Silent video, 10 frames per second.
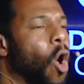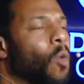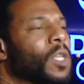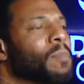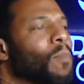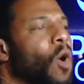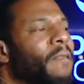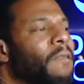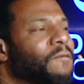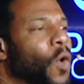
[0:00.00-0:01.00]
was more
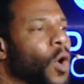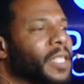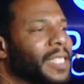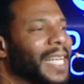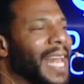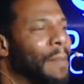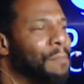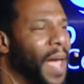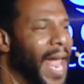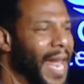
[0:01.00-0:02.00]
of a force than
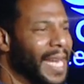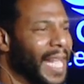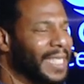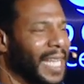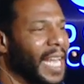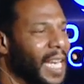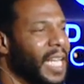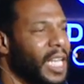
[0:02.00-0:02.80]
that pain that said,